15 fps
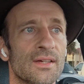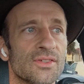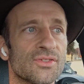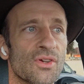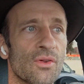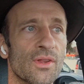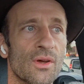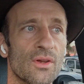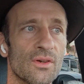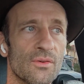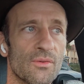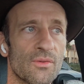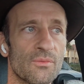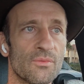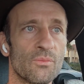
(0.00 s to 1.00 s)
so that
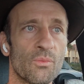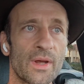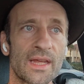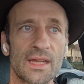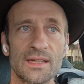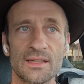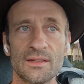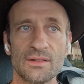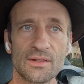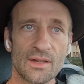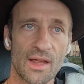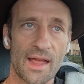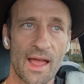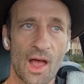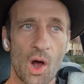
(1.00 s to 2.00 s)
we can
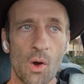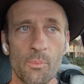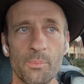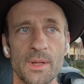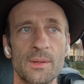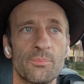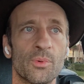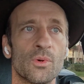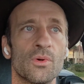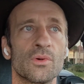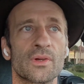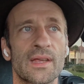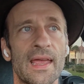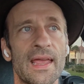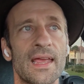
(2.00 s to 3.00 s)
help people
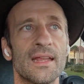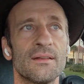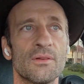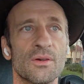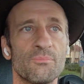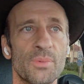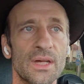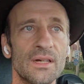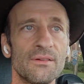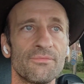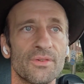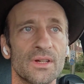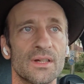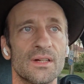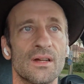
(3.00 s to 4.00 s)
gain the
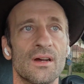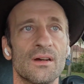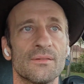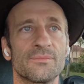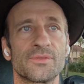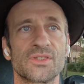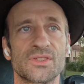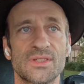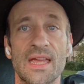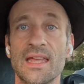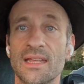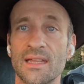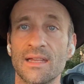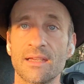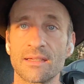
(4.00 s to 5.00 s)
benefit of
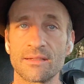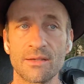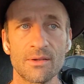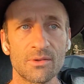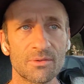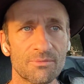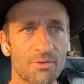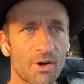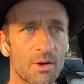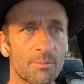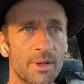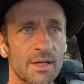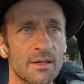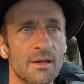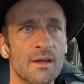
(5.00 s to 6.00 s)
staking and yield
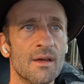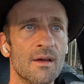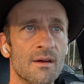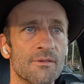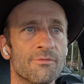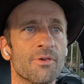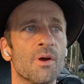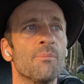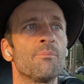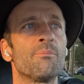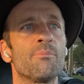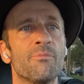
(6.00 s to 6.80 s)
farming from